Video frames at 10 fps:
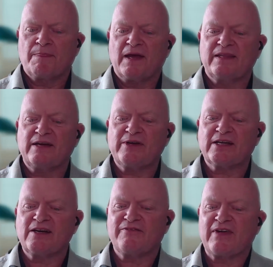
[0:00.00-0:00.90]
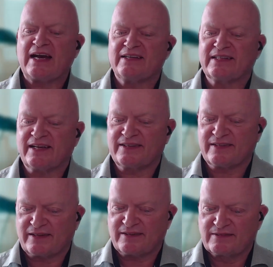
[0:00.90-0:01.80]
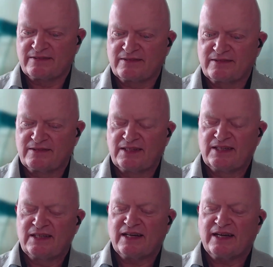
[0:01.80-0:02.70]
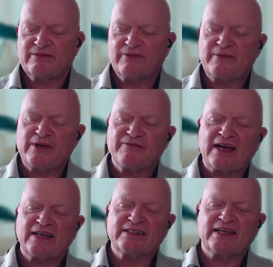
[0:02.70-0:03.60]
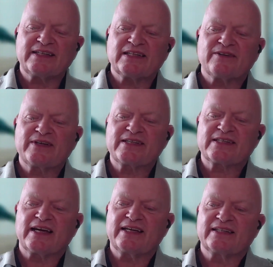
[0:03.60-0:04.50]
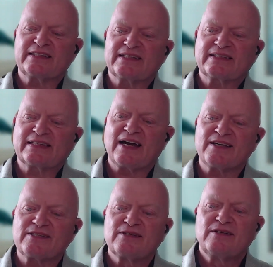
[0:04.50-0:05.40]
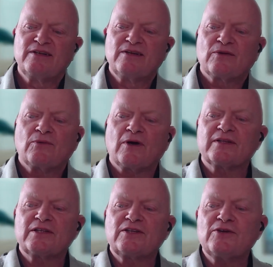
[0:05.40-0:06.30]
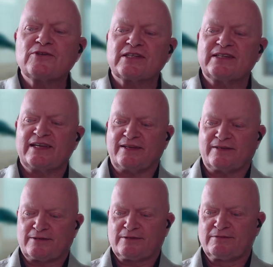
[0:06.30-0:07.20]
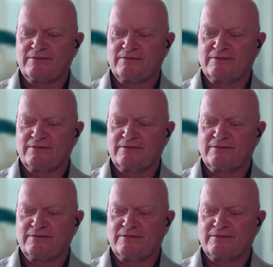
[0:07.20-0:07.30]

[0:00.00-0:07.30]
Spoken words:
And then we're going to validate it. And when we validate it, we say that it does what the user needs.